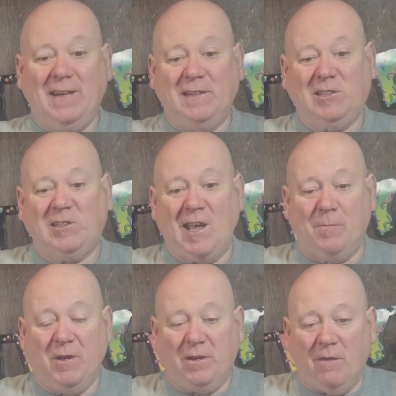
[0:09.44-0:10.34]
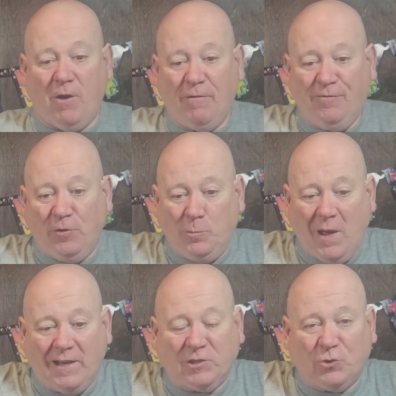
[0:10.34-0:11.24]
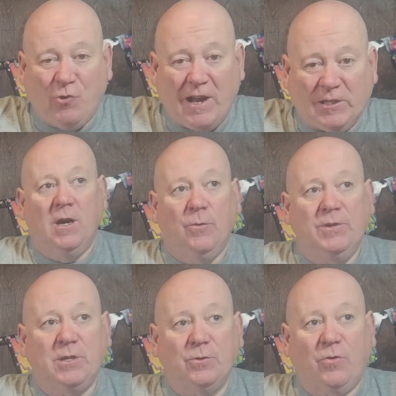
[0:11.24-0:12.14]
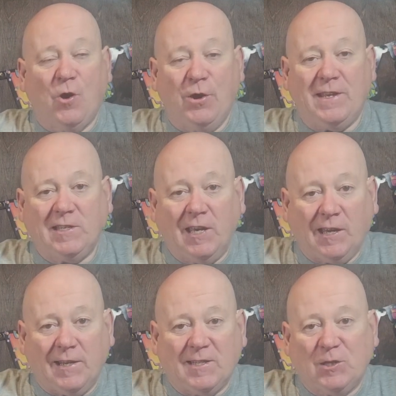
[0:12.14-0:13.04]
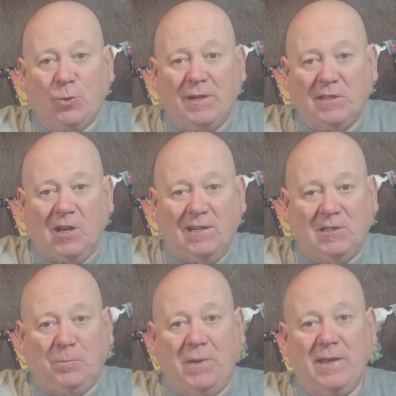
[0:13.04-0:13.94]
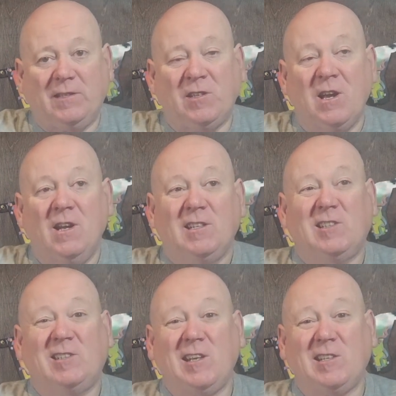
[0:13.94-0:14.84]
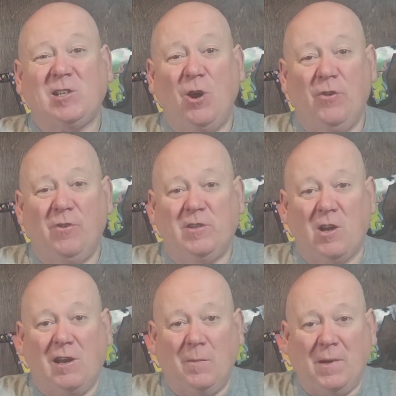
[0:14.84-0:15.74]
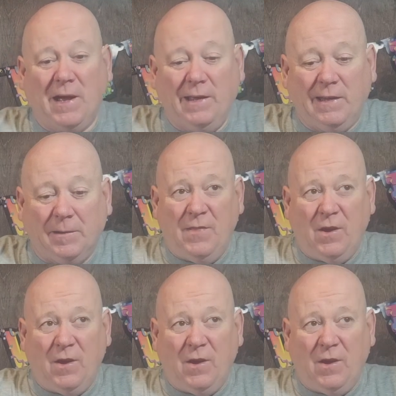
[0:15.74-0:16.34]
segment of our full pack scratch. We do 30 tickets, $20 a piece, $600 buy-in.